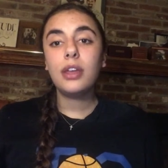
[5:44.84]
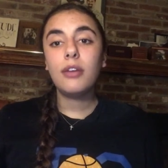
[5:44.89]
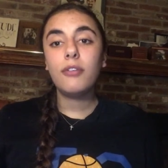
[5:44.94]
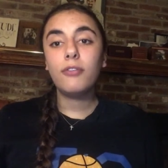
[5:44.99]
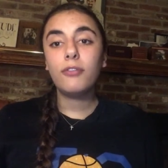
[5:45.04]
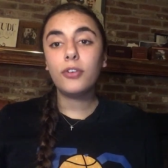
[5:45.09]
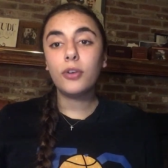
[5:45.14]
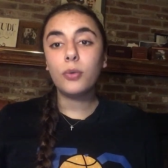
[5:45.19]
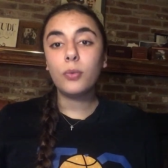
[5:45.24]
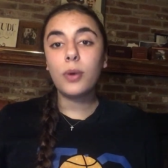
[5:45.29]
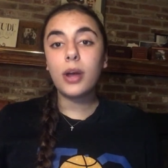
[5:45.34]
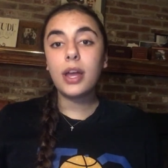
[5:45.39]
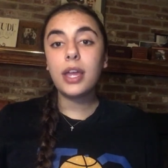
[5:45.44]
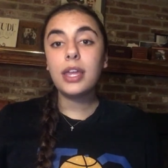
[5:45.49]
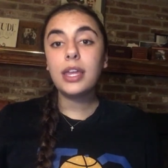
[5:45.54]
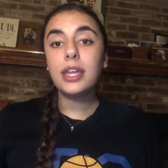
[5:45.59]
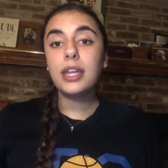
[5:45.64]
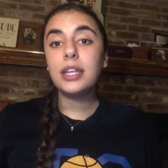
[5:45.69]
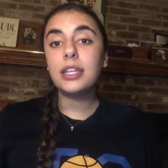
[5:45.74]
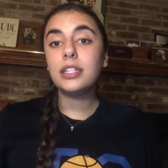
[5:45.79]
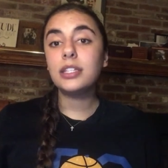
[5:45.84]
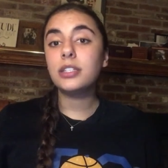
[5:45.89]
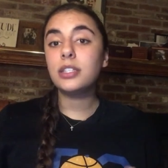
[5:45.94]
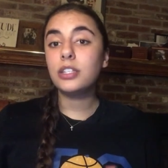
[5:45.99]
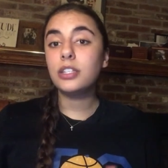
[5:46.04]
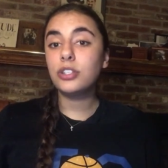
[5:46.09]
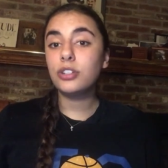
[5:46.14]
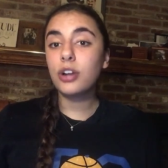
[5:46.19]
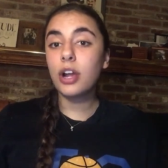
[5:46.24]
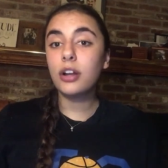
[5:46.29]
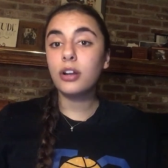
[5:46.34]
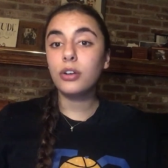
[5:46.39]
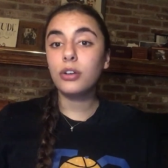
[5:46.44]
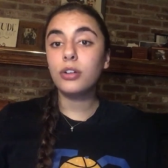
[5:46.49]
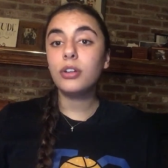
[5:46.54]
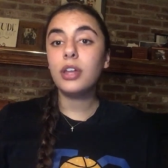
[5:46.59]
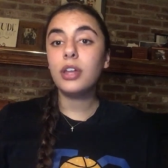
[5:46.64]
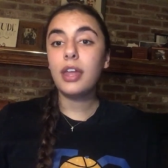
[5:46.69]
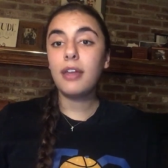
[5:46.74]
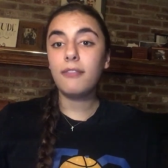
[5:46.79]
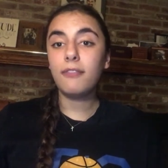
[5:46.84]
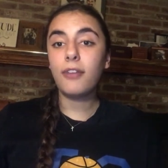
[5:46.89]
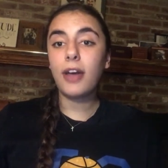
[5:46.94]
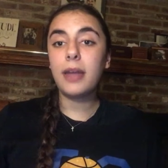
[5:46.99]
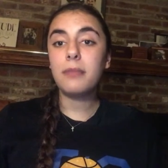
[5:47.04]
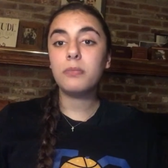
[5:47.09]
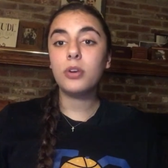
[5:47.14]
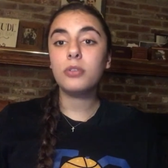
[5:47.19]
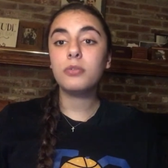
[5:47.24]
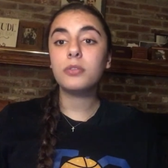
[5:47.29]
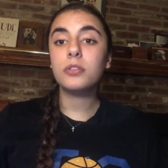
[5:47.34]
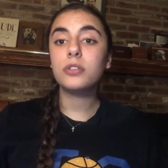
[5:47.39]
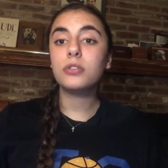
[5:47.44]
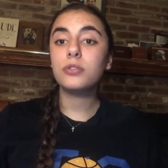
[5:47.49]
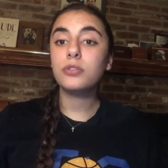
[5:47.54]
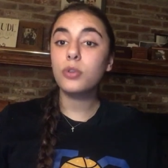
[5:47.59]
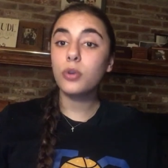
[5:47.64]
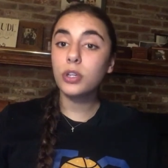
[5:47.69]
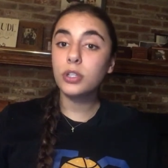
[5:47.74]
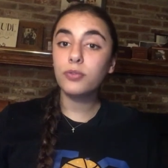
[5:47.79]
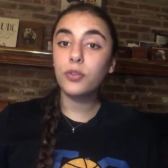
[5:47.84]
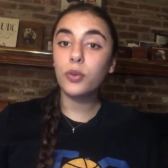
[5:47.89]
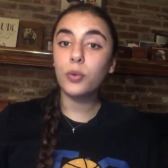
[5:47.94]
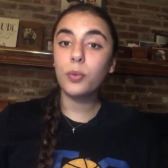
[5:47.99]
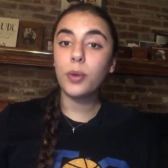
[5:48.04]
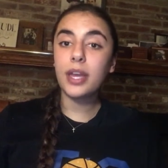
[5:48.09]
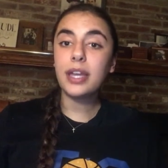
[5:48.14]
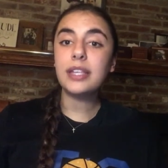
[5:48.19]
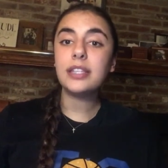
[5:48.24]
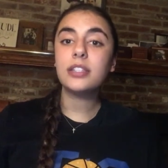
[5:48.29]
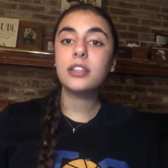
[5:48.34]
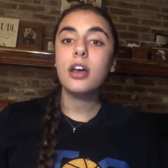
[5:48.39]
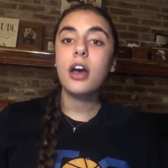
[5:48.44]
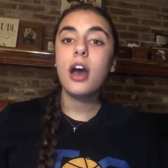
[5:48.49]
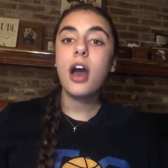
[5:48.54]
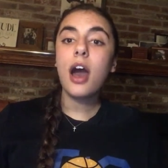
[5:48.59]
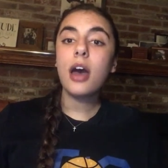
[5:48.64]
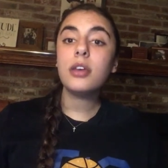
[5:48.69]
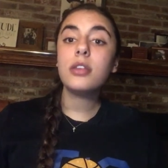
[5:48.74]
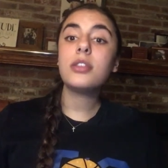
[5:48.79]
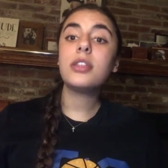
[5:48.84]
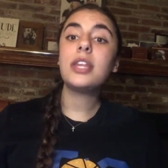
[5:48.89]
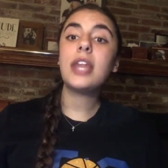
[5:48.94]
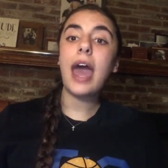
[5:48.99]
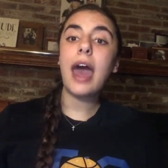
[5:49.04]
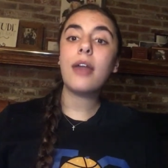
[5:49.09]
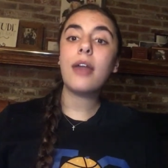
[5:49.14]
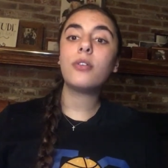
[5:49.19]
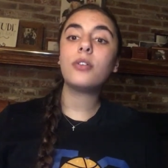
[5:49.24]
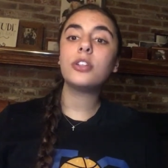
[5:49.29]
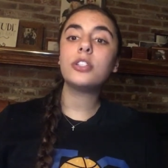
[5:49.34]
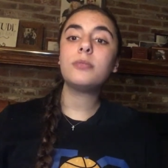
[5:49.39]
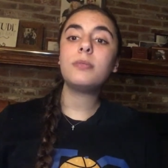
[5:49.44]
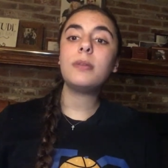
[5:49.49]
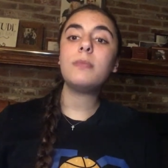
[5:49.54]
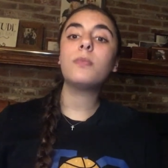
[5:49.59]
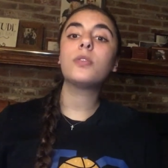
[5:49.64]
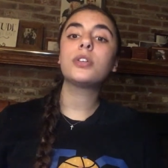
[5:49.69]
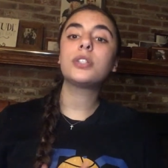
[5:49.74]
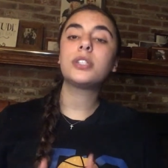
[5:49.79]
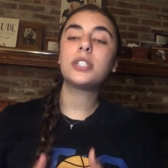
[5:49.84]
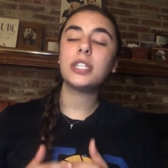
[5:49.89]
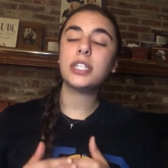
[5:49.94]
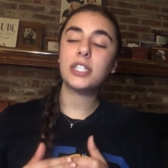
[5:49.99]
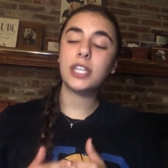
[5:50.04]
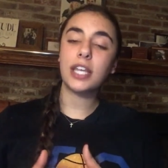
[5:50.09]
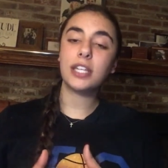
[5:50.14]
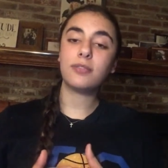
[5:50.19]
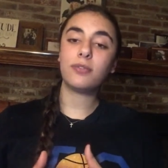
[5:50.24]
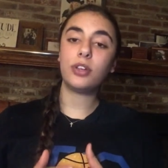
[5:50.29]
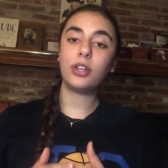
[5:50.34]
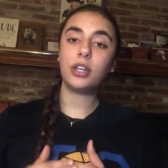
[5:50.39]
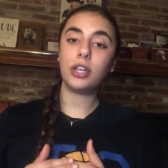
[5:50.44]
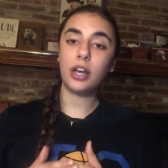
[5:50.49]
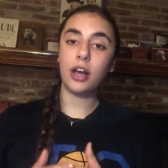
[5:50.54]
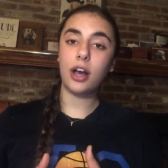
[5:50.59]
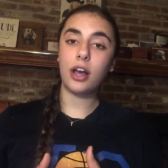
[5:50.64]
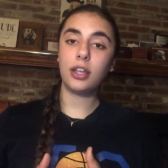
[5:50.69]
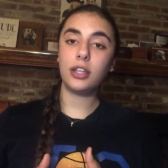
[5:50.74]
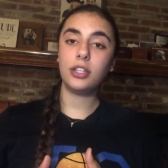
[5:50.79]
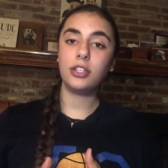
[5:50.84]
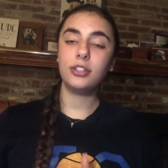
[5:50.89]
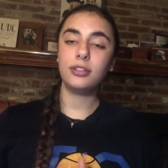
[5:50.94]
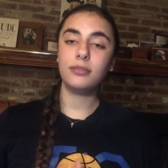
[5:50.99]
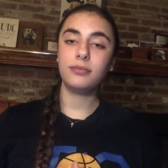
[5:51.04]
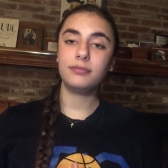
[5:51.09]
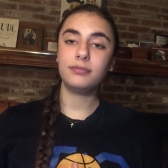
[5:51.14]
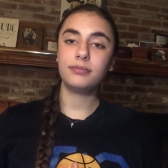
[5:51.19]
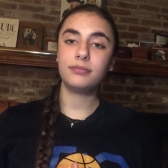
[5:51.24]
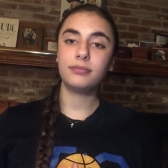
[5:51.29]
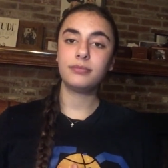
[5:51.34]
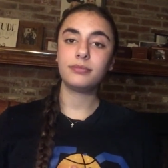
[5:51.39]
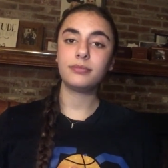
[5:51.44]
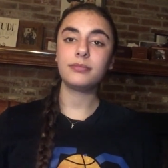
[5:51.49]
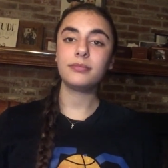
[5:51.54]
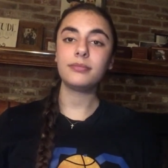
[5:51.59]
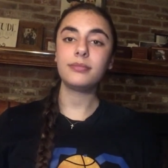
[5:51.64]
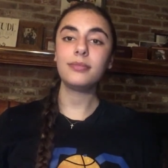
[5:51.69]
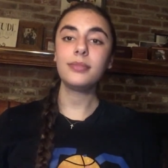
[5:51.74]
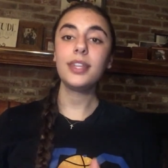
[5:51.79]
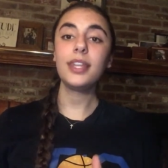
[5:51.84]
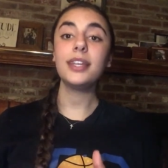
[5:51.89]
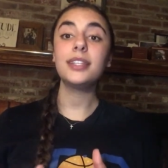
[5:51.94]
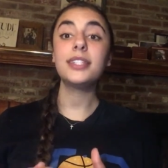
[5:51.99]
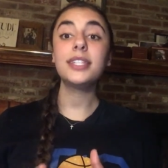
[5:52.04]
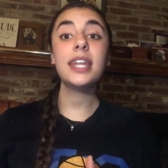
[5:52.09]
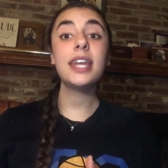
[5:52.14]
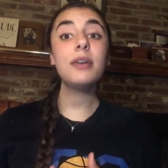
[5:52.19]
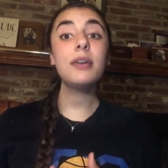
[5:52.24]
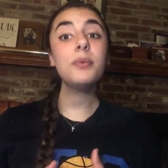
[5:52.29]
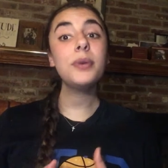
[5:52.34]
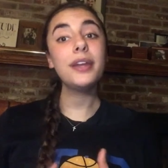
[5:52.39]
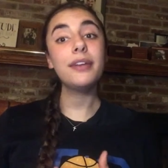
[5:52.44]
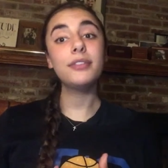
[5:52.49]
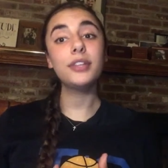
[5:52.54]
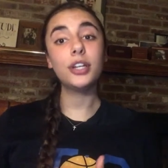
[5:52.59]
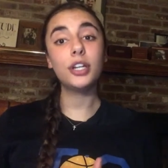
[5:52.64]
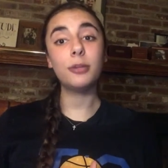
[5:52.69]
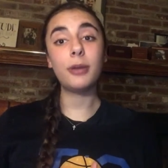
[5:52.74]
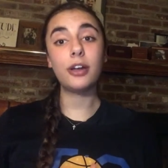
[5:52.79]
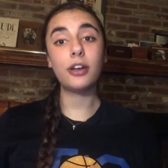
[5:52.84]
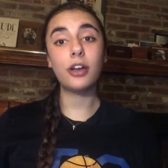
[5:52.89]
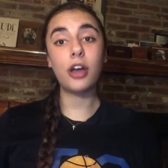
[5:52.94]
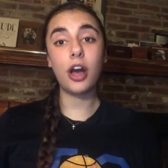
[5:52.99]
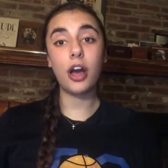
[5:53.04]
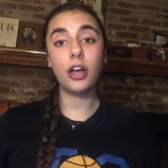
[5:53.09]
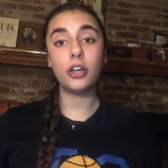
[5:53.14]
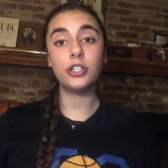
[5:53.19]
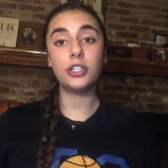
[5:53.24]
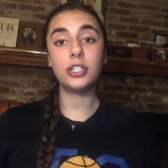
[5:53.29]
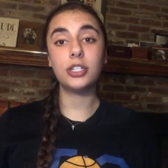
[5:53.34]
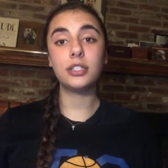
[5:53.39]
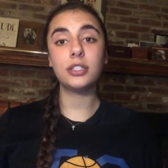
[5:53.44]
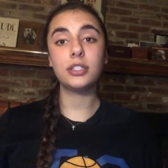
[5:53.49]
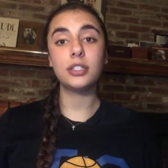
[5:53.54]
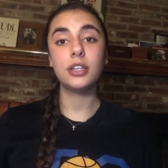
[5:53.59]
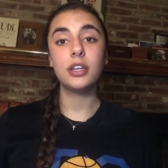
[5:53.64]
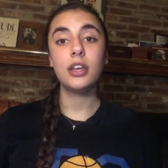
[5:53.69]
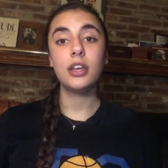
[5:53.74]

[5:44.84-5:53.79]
for what it is to struggle and find more resourceful ways other than Adderall to be more successful in college. Today we have learned about colleges